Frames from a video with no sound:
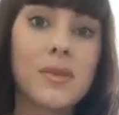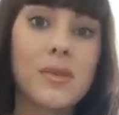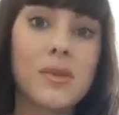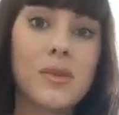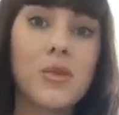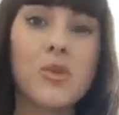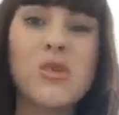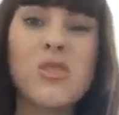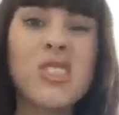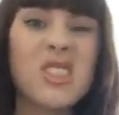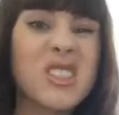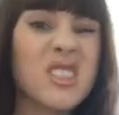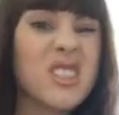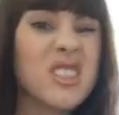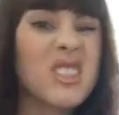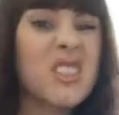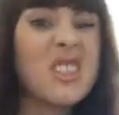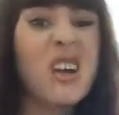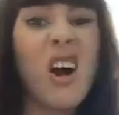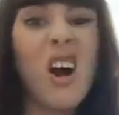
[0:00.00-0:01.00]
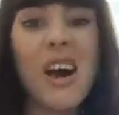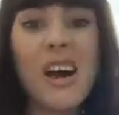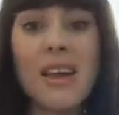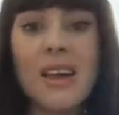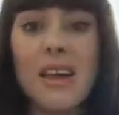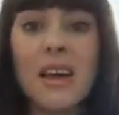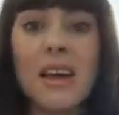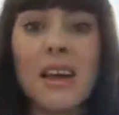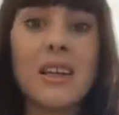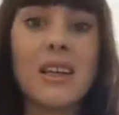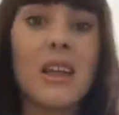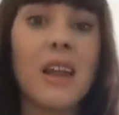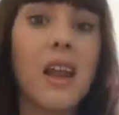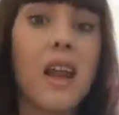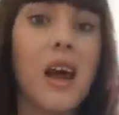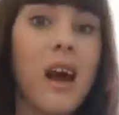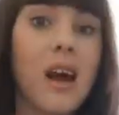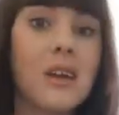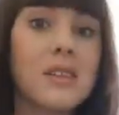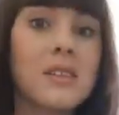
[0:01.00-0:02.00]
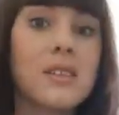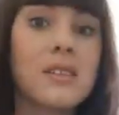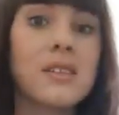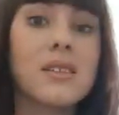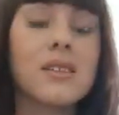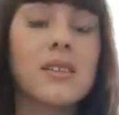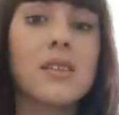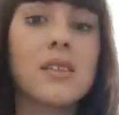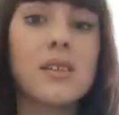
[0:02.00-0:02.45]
All this desire and lust.